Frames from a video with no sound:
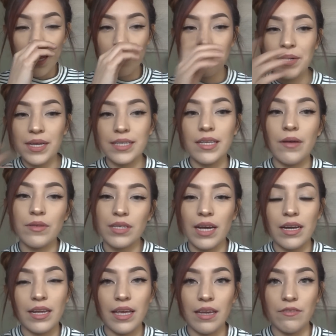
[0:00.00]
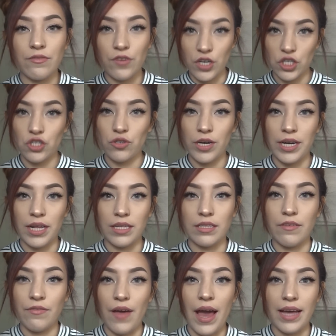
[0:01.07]
because I was kind of getting frustrating,
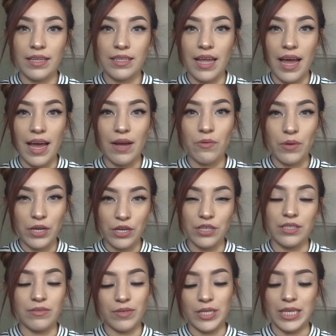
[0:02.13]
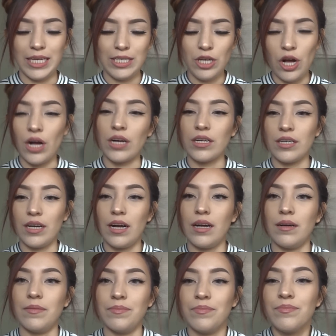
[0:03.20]
the fact that we couldn't really talk.
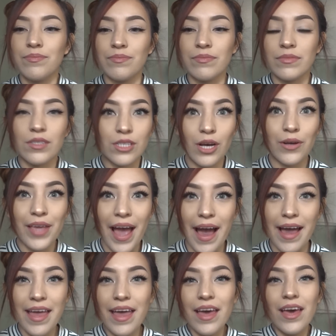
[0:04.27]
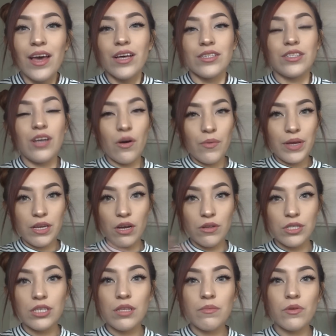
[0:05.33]
So yeah, so we go
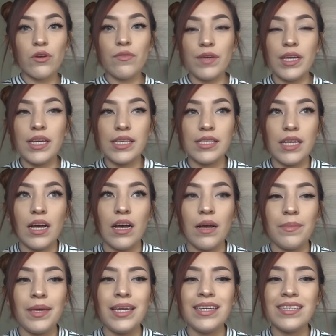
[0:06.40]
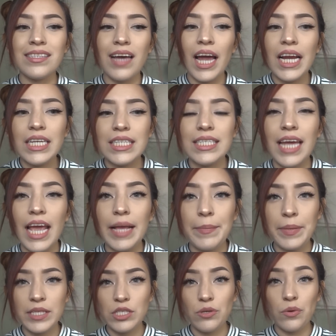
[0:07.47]
to the movies. He decided to take
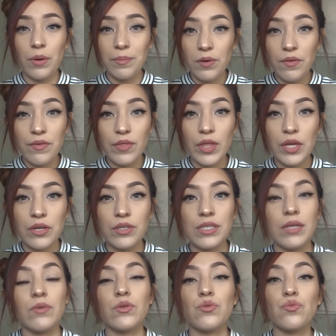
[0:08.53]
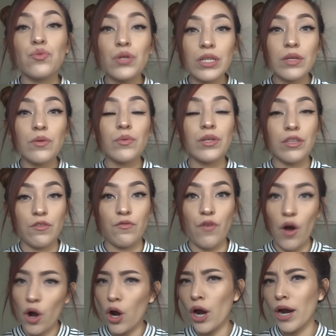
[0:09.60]
me to a movie theaters that was really, really
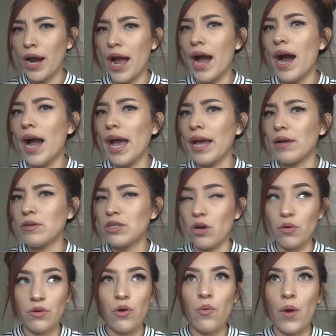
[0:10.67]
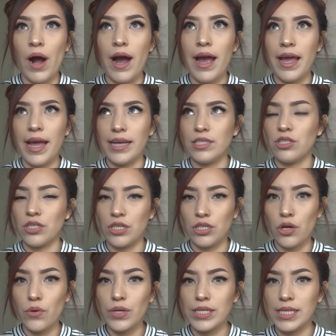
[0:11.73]
far. I don't know why. I started
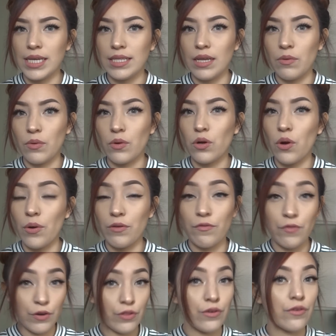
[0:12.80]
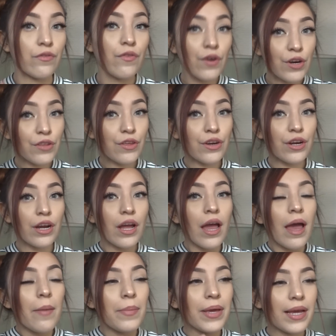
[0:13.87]
noticing that we were going further and further
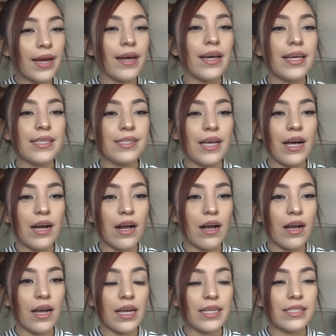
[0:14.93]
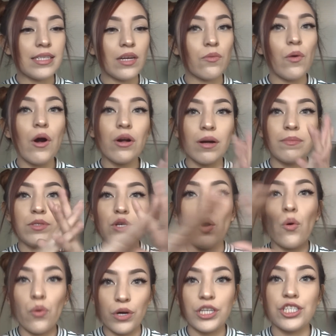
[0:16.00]
because it said, welcome to
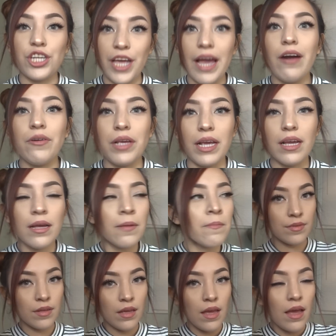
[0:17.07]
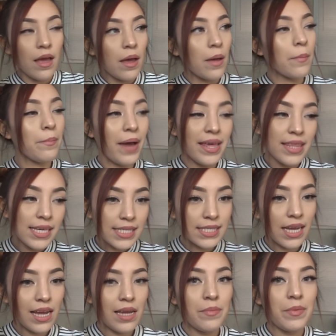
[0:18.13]
Orange County. By this
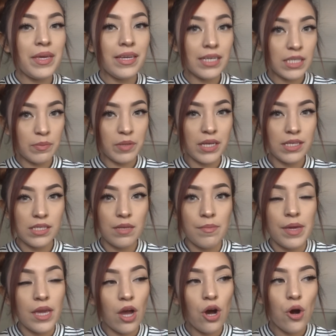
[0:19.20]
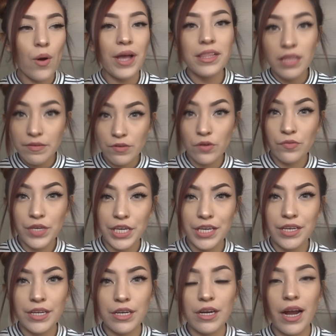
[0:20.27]
time, he explains to me, oh, I live over
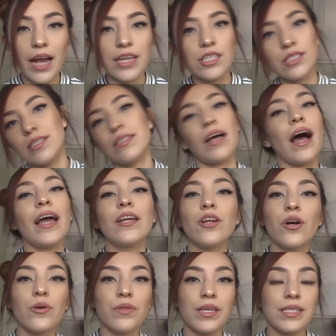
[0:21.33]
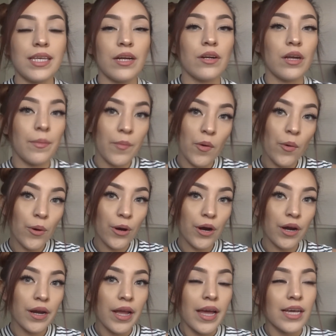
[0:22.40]
here. I know this area
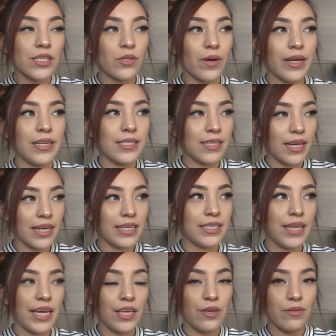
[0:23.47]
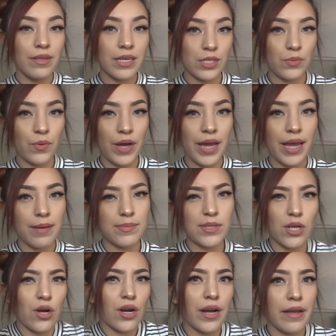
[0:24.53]
more, so I decided to take you this way. I'm
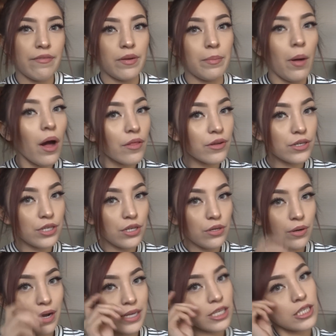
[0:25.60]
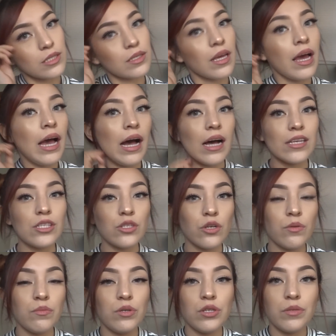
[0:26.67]
sorry if it bothered you. I just
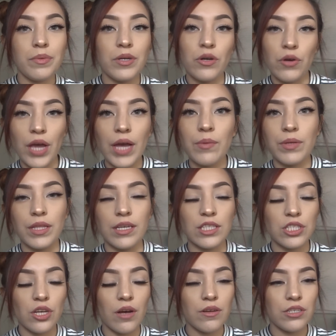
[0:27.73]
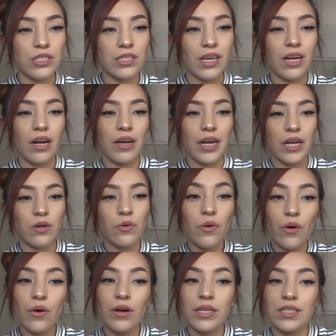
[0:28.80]
assumed you'd be okay with it. So I was just like, all right,
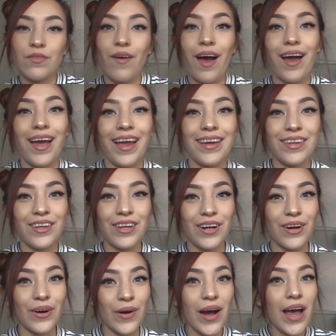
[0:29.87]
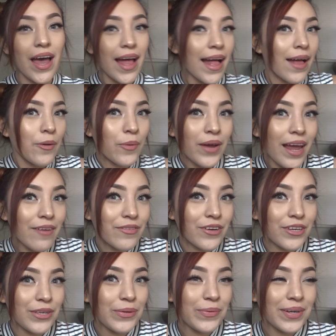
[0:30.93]
cool, it's fine, you know, whatever.
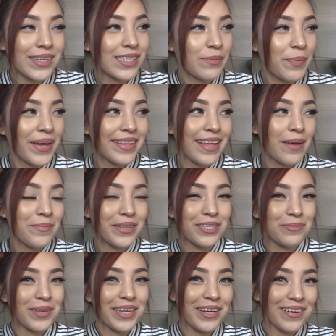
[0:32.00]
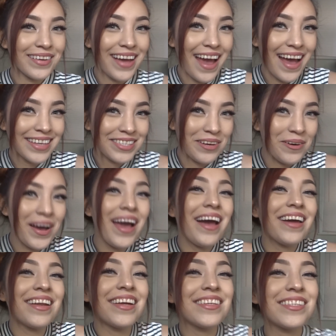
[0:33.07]
You want to spend that much money on gas, go
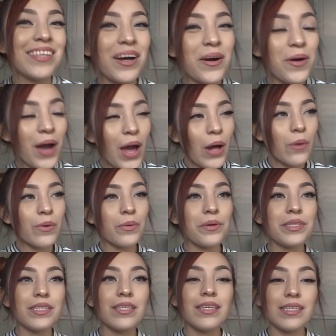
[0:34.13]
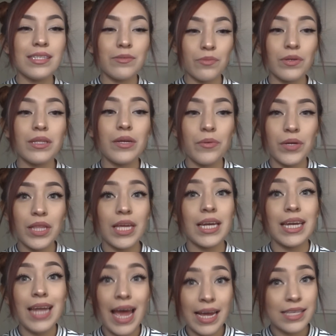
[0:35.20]
ahead. So we went to this really, really
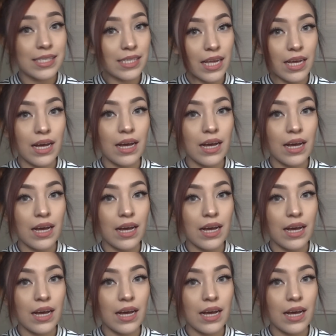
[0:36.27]
nice